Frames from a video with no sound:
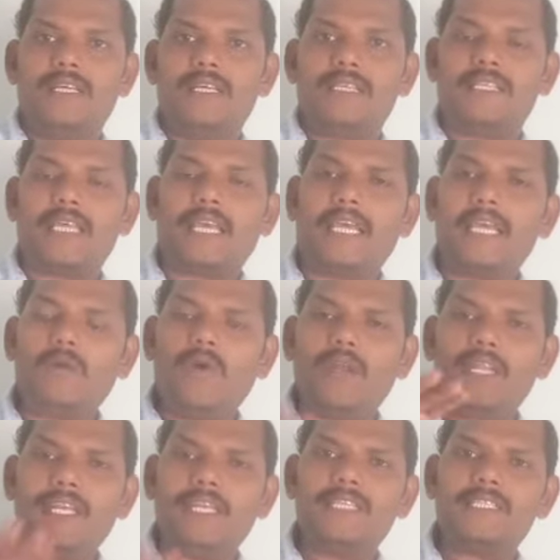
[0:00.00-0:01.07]
Second
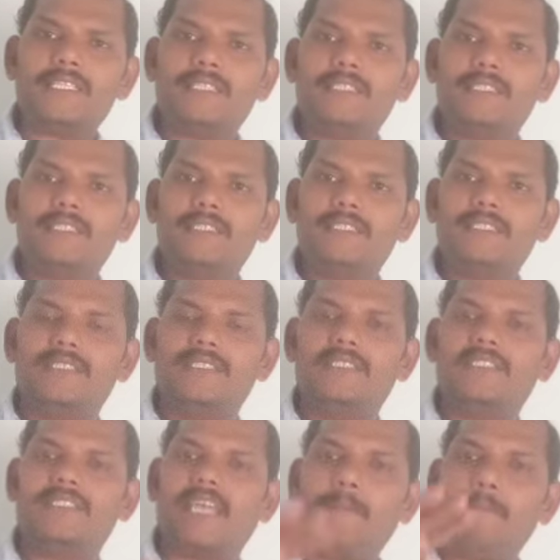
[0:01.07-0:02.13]
one is
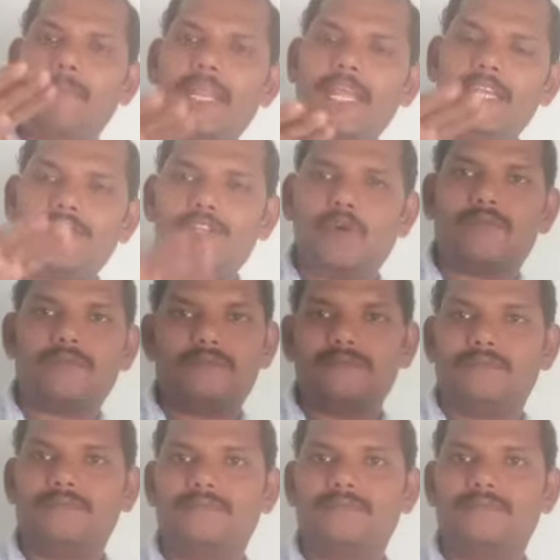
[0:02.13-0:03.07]
temperate zone.